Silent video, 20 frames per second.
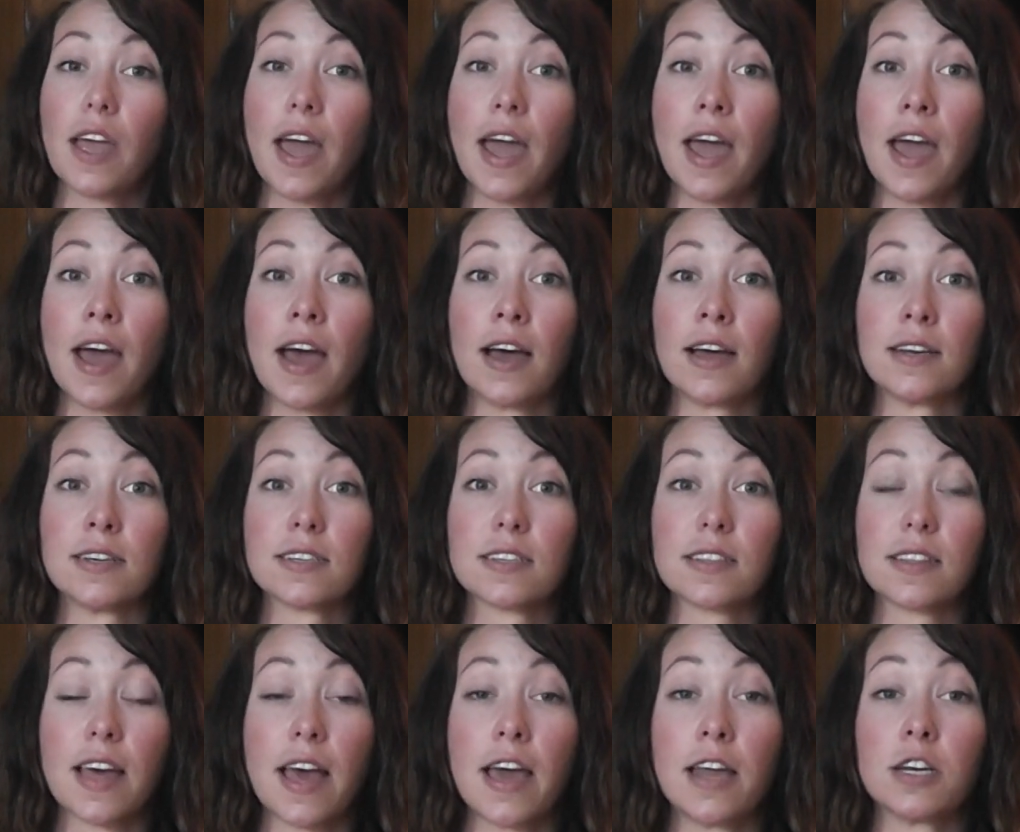and
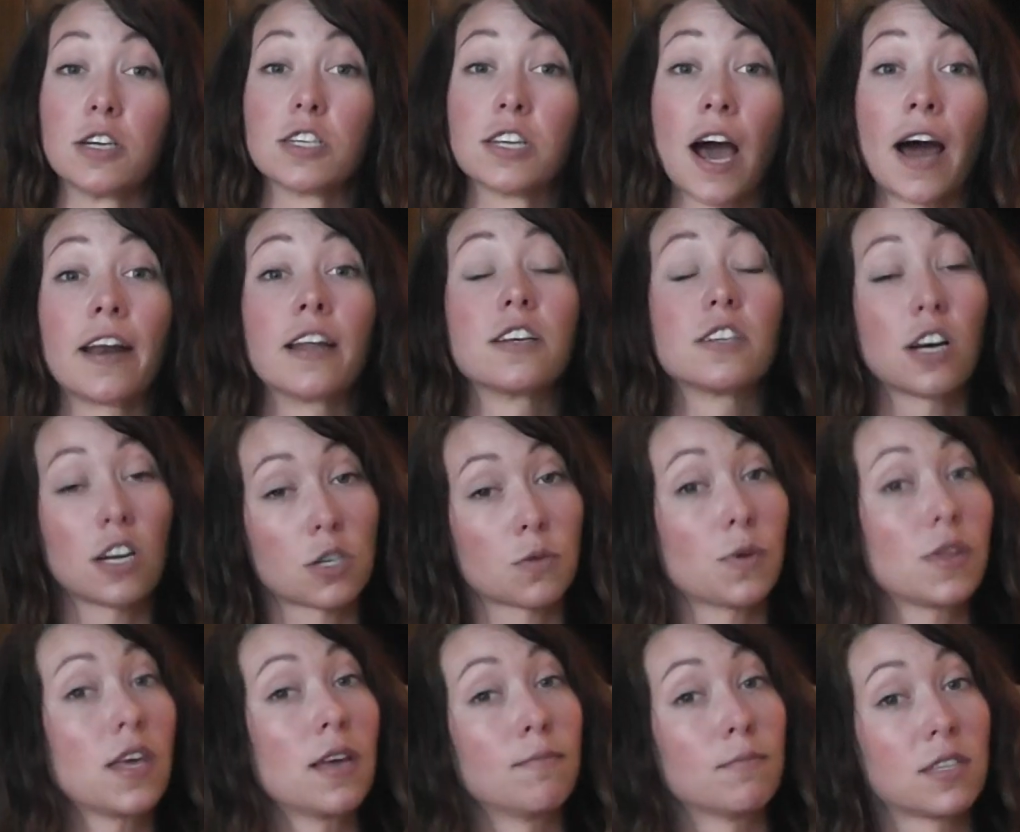then got in touch
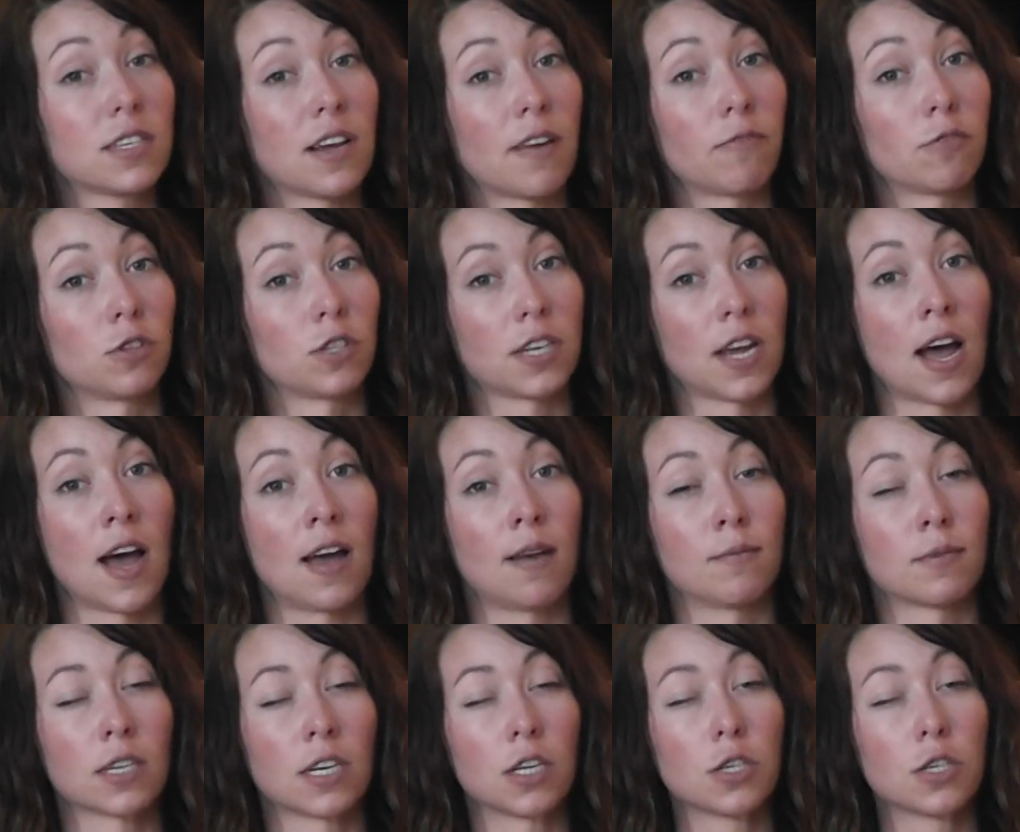with him several times,